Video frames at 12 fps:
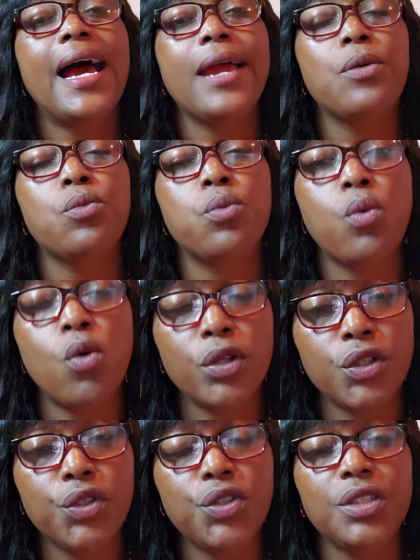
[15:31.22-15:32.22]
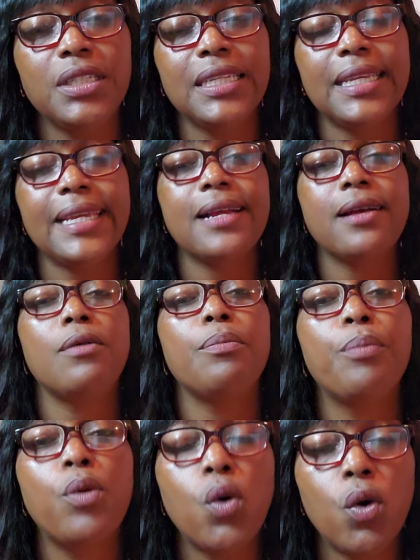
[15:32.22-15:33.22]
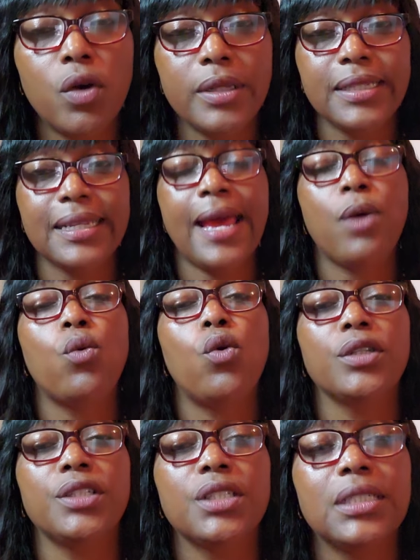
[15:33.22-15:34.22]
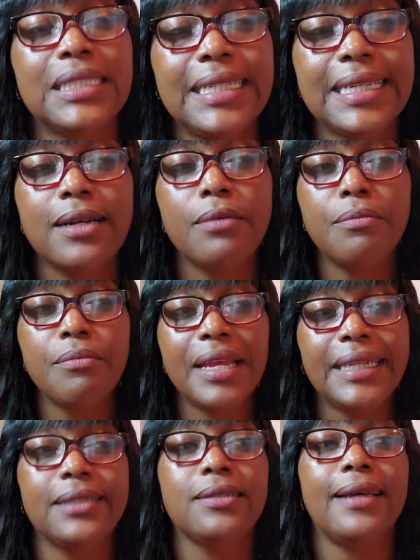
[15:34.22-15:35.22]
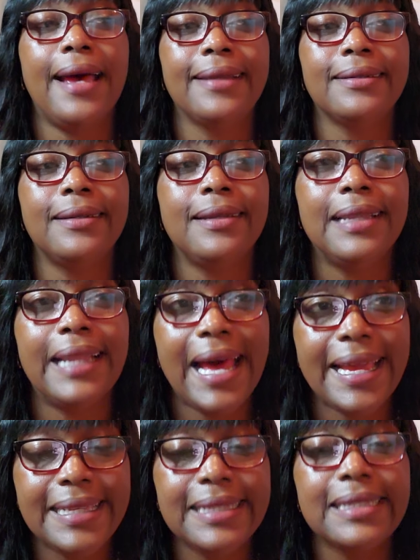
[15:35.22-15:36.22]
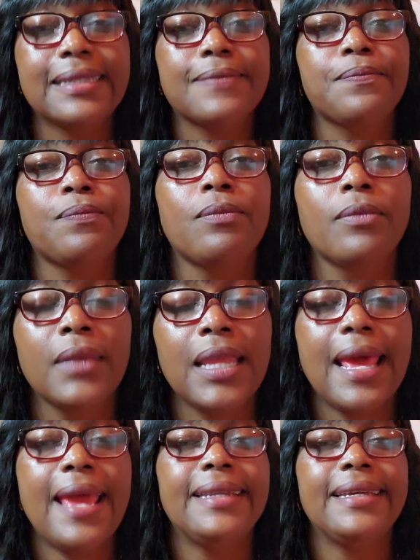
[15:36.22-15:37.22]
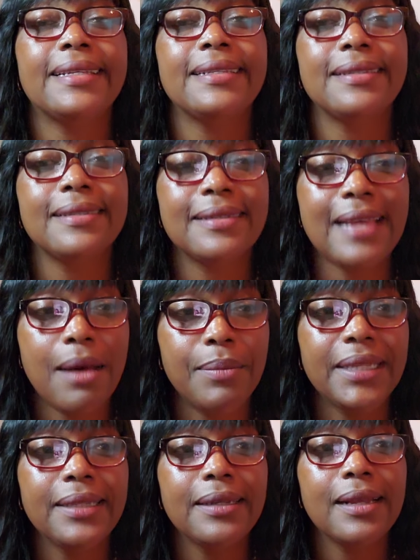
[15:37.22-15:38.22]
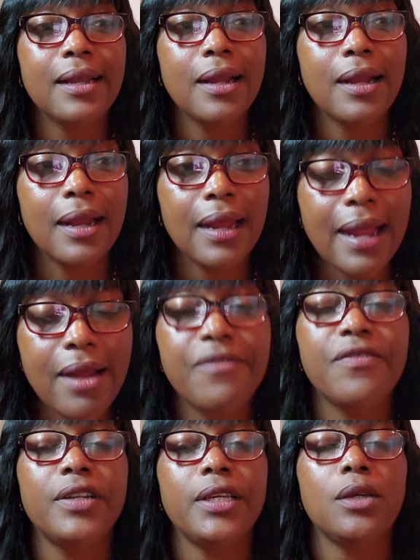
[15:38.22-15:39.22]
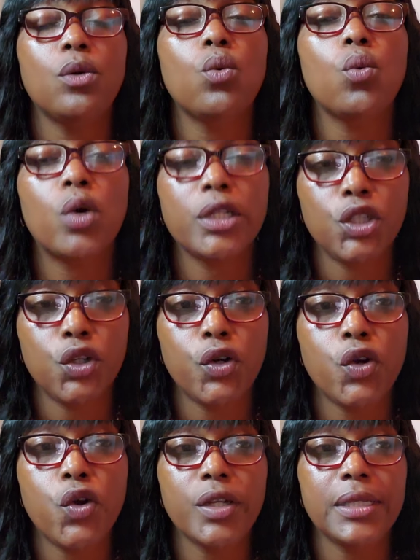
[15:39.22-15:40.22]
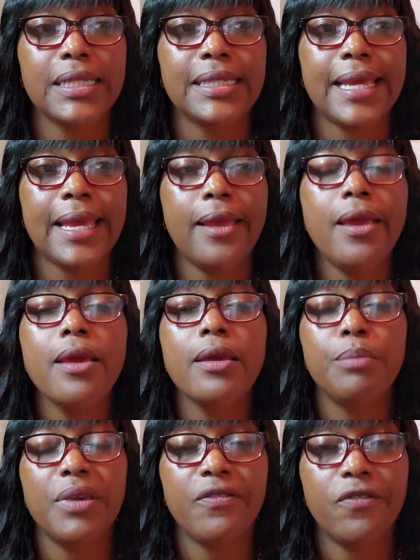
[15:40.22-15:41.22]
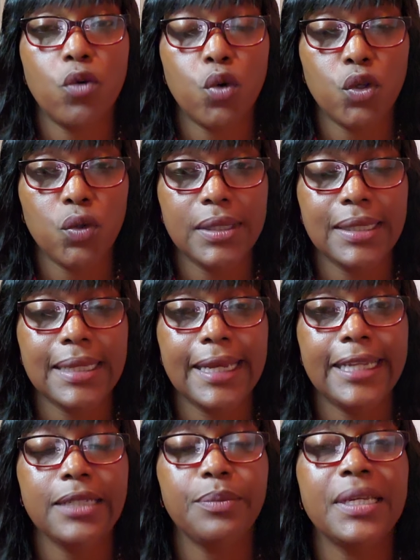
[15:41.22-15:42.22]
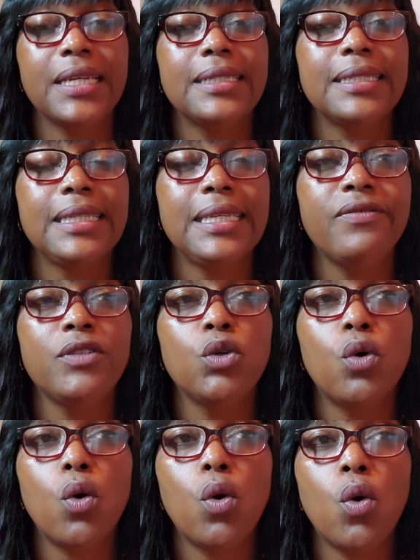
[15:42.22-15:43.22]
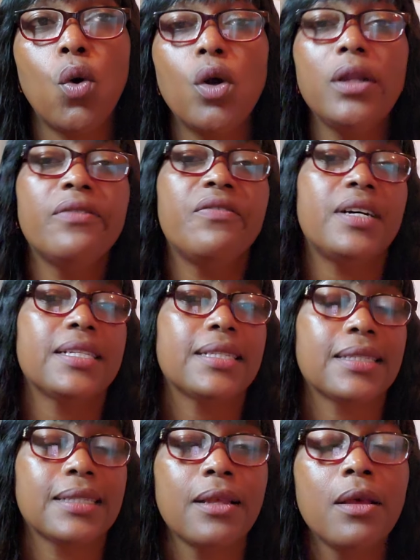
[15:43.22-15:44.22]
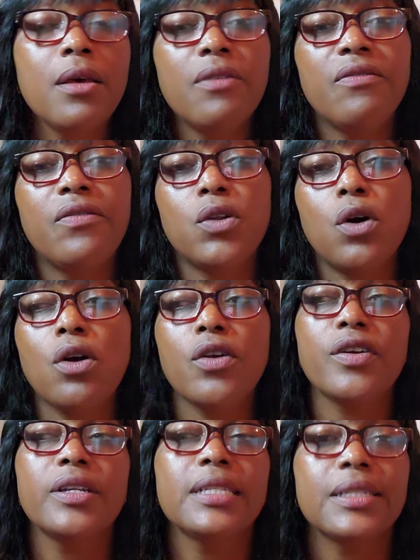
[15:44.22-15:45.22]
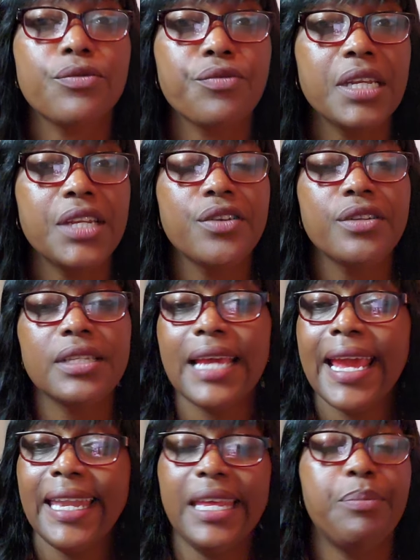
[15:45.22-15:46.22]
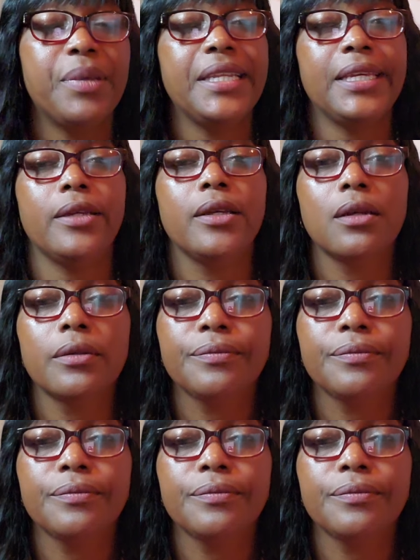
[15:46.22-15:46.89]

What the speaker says: I want you to take a pause. I want you to take a minute to analyze and examine carefully what you're going to say before you say it. Because even though all of us, vloggers, readers, anybody